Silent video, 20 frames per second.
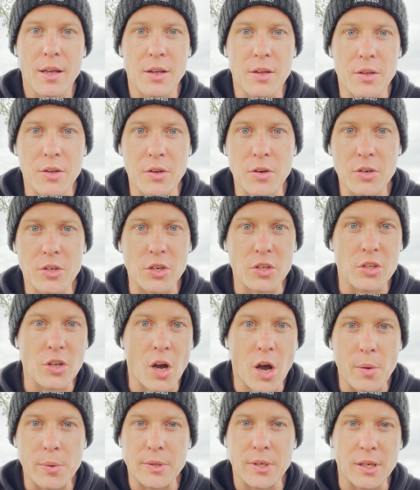You're just the
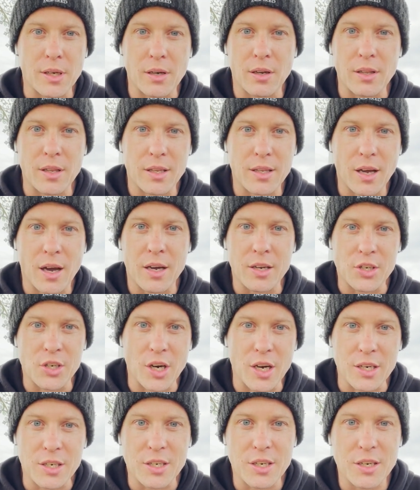obstacle that I
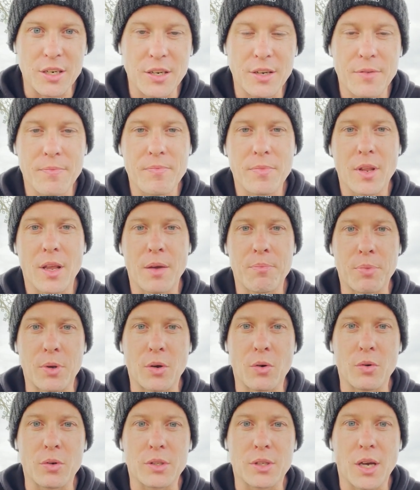judge
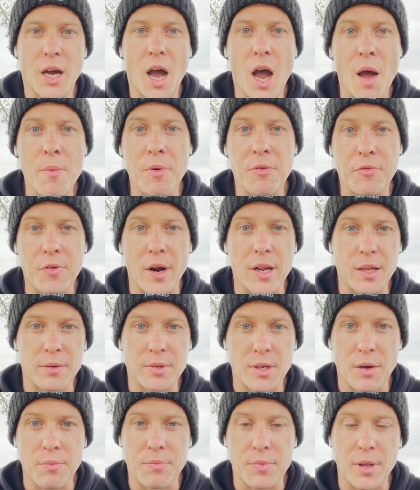because I'm afraid of
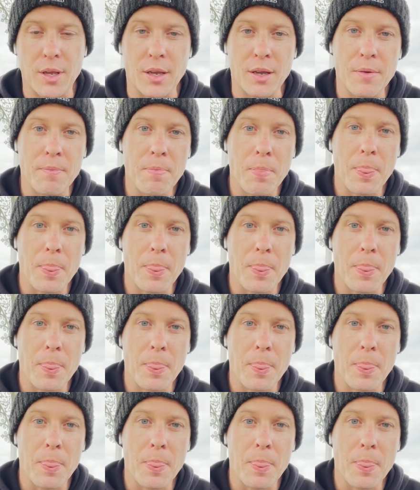something.